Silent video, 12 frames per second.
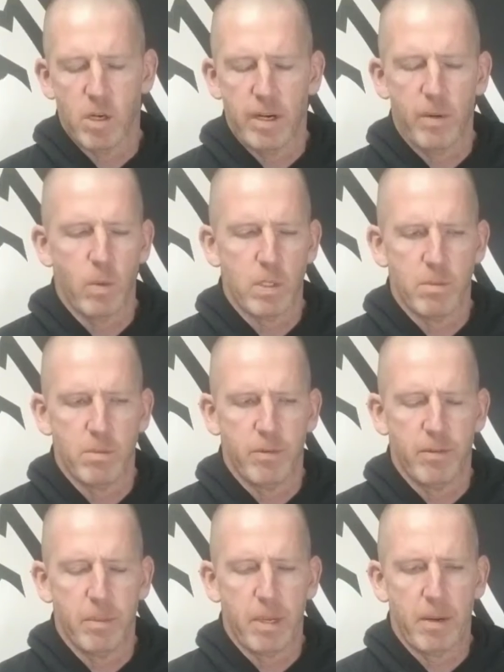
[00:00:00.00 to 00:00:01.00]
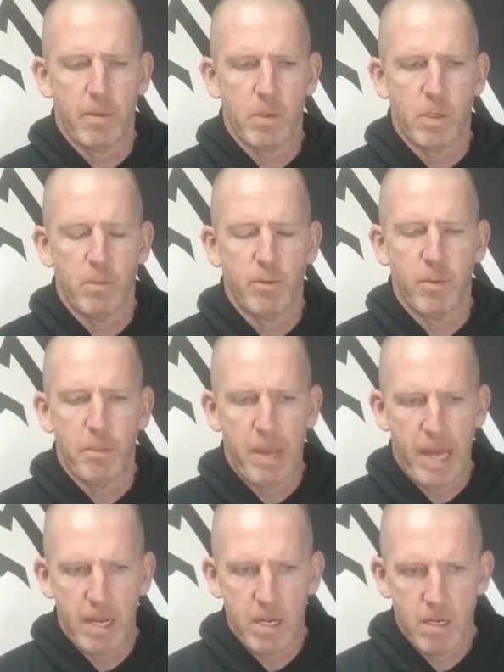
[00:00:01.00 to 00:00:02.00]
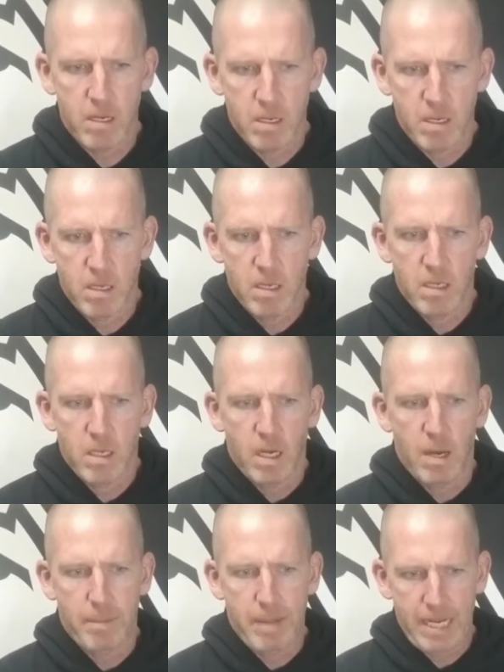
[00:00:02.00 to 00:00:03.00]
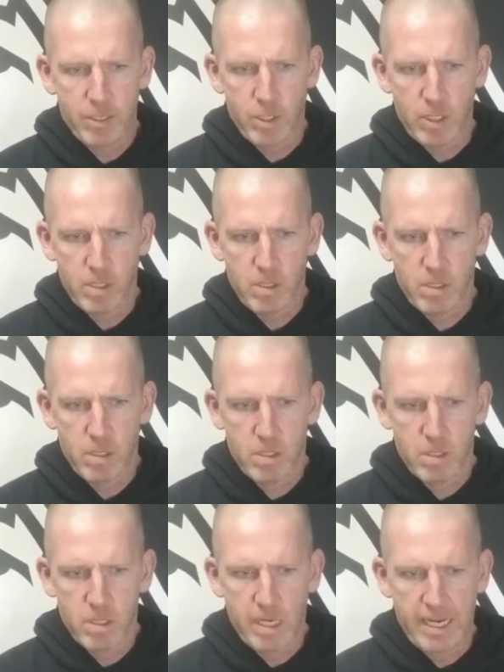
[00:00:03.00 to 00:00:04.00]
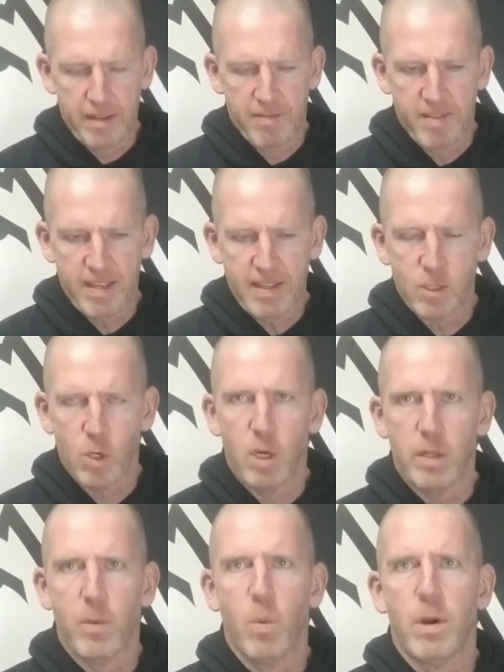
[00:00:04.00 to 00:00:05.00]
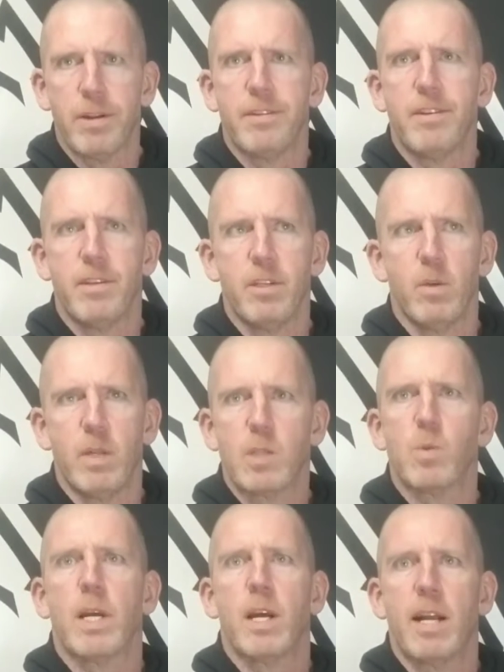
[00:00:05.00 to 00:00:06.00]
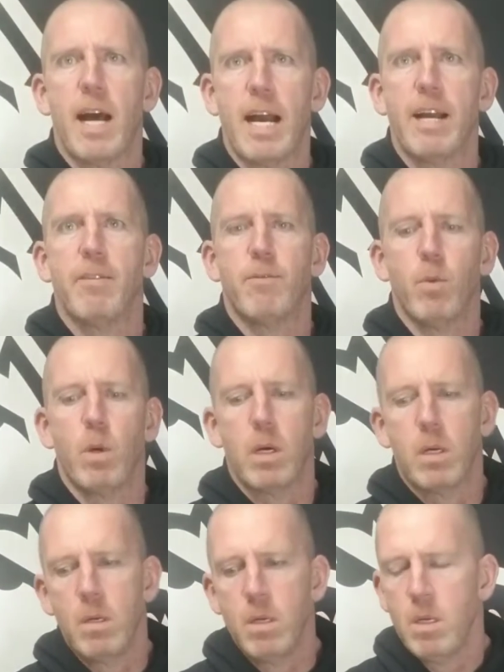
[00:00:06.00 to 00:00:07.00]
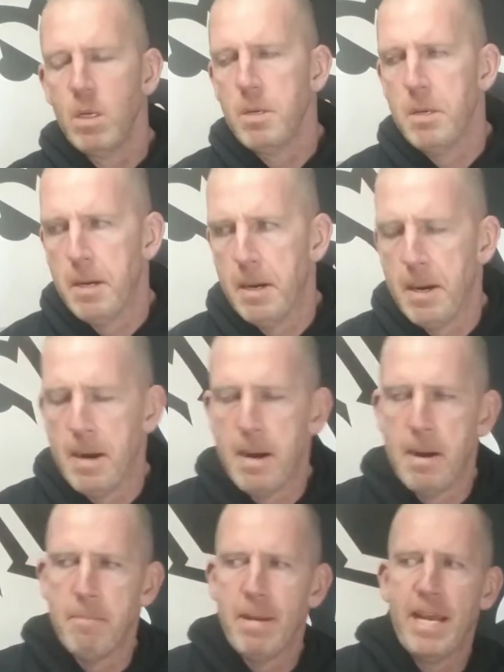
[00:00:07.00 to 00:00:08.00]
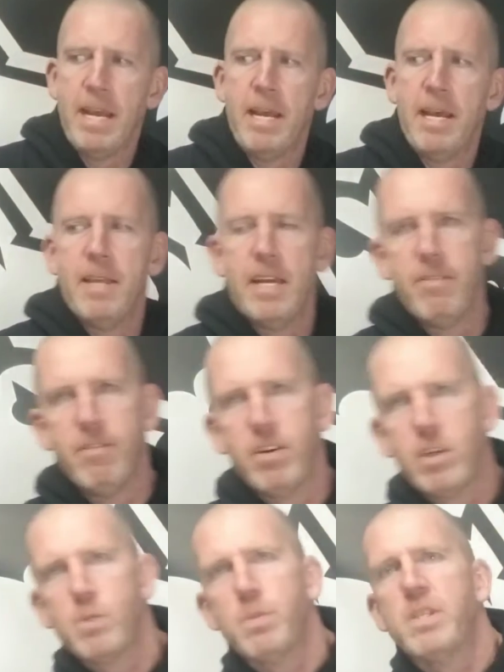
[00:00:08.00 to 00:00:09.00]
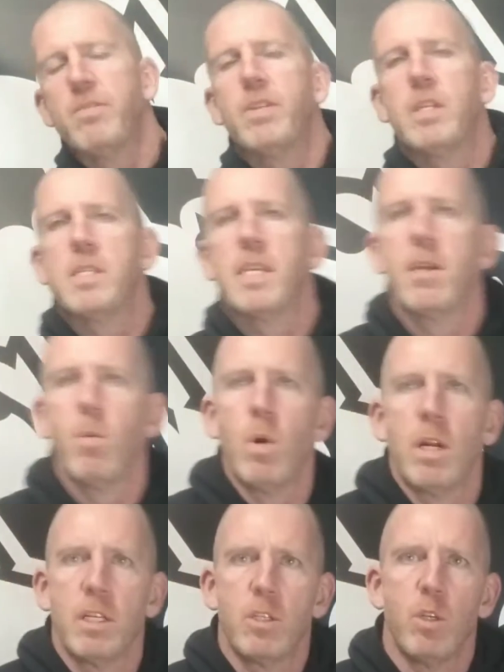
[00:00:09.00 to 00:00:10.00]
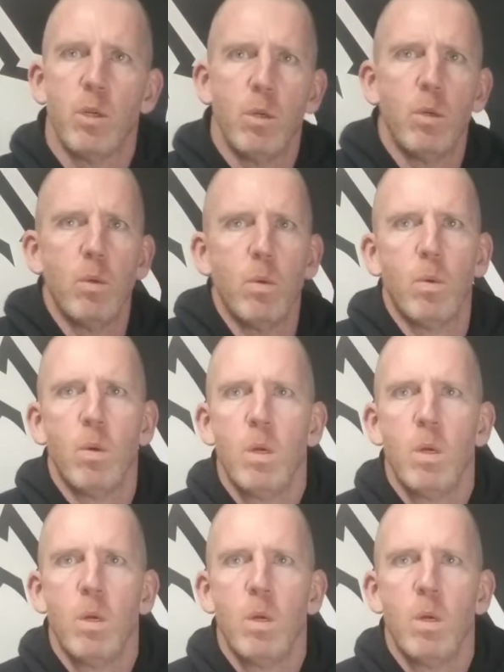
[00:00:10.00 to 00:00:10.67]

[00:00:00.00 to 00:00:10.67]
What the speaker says: wasn't moving an apartment. It was to move a bed, a mattress, and I think that's all they wanted to do. That's what I got hired for. And they very specifically said they wanted to